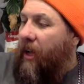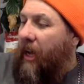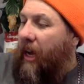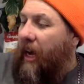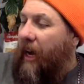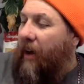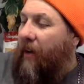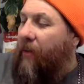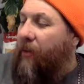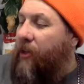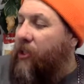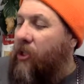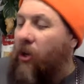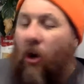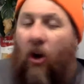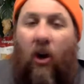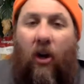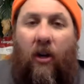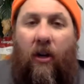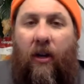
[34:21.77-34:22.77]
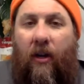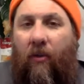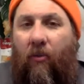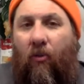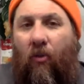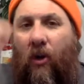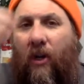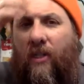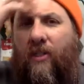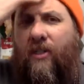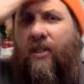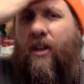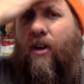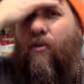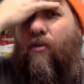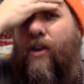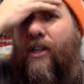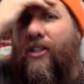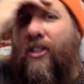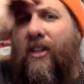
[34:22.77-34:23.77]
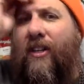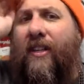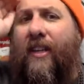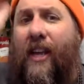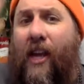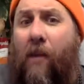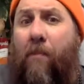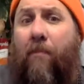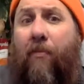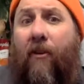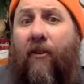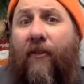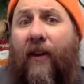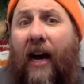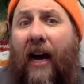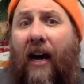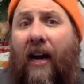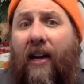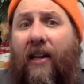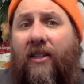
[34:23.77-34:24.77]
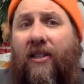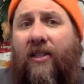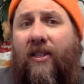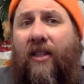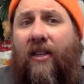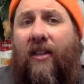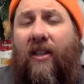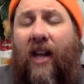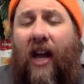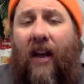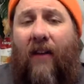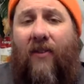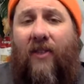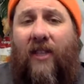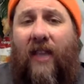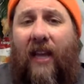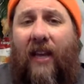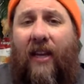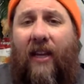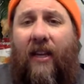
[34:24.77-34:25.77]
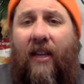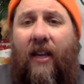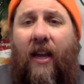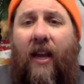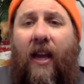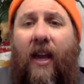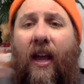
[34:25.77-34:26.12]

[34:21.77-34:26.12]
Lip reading: The song was originally improvised in a live setting